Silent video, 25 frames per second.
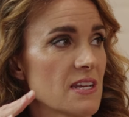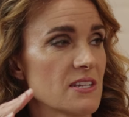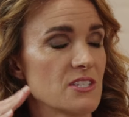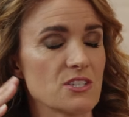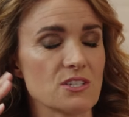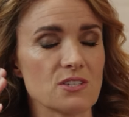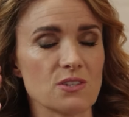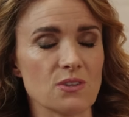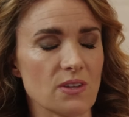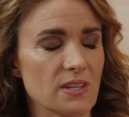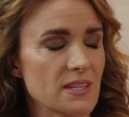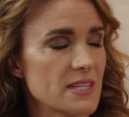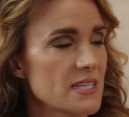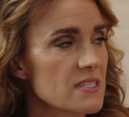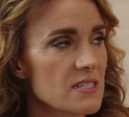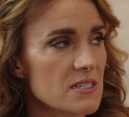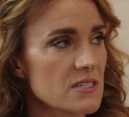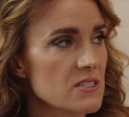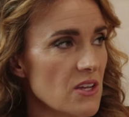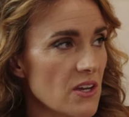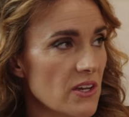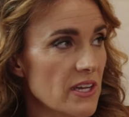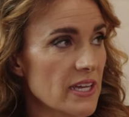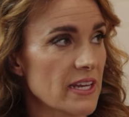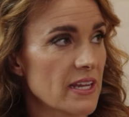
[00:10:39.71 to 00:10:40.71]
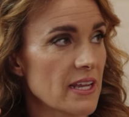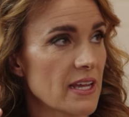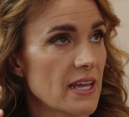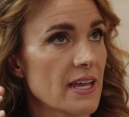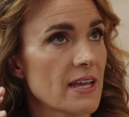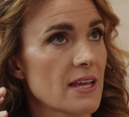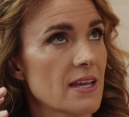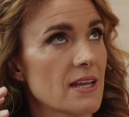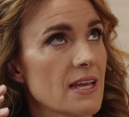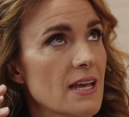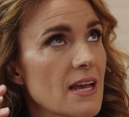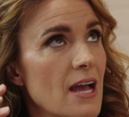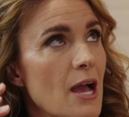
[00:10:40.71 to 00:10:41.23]
I just thought, this is not gonna,
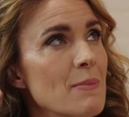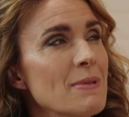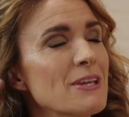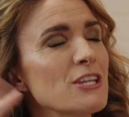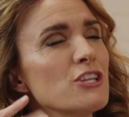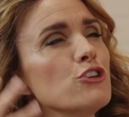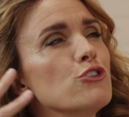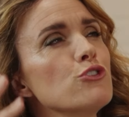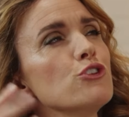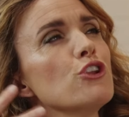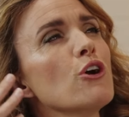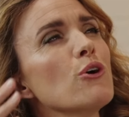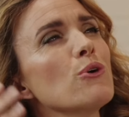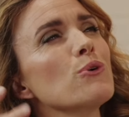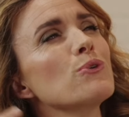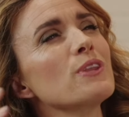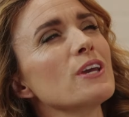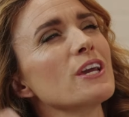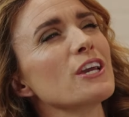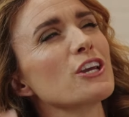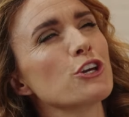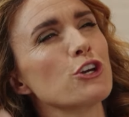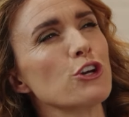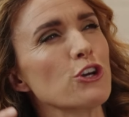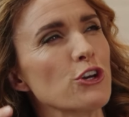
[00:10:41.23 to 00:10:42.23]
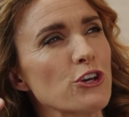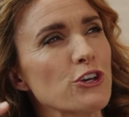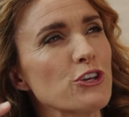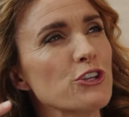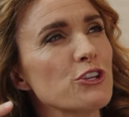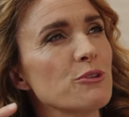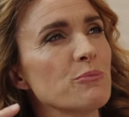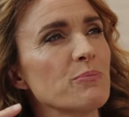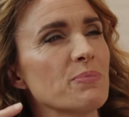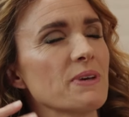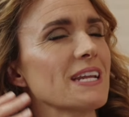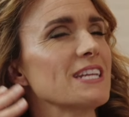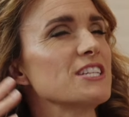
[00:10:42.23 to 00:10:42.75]
I mean, you know that
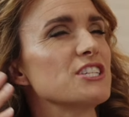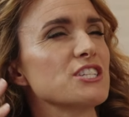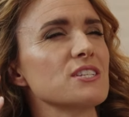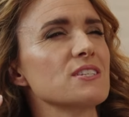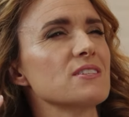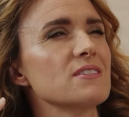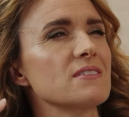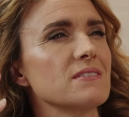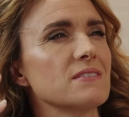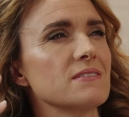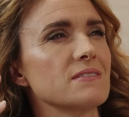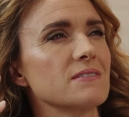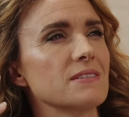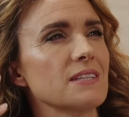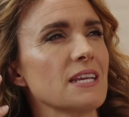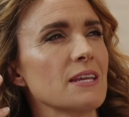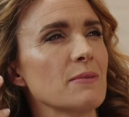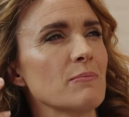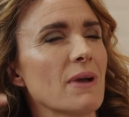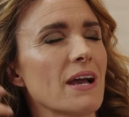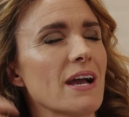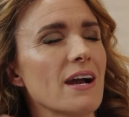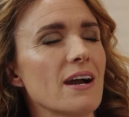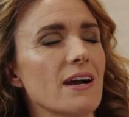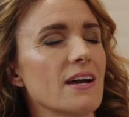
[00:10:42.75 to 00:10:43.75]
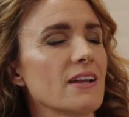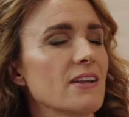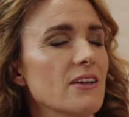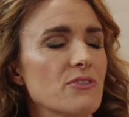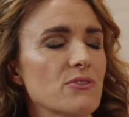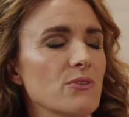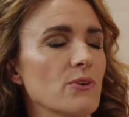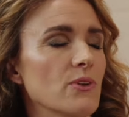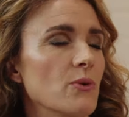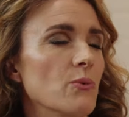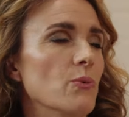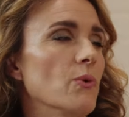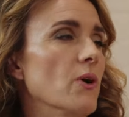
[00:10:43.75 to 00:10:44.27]
could, but I just, in my heart, I thought it